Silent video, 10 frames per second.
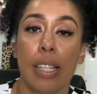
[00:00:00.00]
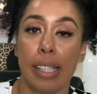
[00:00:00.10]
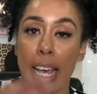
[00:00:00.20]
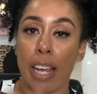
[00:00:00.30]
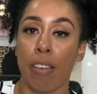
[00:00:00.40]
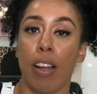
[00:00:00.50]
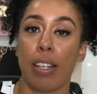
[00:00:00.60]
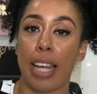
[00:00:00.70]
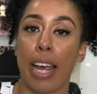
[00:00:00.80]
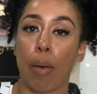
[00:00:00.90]
take it,
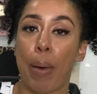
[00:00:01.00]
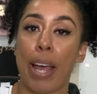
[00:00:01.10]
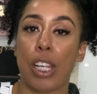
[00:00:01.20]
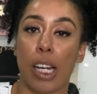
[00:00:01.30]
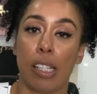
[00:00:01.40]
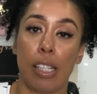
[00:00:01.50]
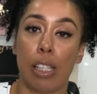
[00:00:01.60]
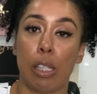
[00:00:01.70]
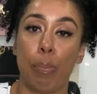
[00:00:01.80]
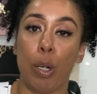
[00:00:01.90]
take a page out of
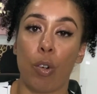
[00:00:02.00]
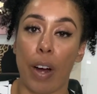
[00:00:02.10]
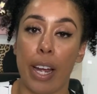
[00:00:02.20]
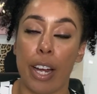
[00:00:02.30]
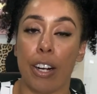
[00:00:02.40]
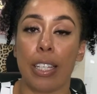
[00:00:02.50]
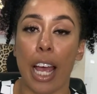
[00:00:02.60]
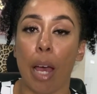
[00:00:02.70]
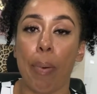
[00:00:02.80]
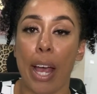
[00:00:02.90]
sis's book right here.
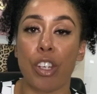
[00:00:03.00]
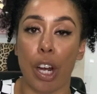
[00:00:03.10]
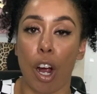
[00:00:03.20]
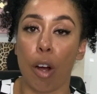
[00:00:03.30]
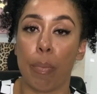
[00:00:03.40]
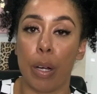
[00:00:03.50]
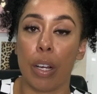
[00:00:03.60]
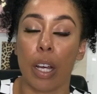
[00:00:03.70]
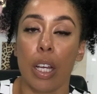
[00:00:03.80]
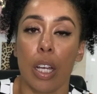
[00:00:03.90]
Take a page out of her book.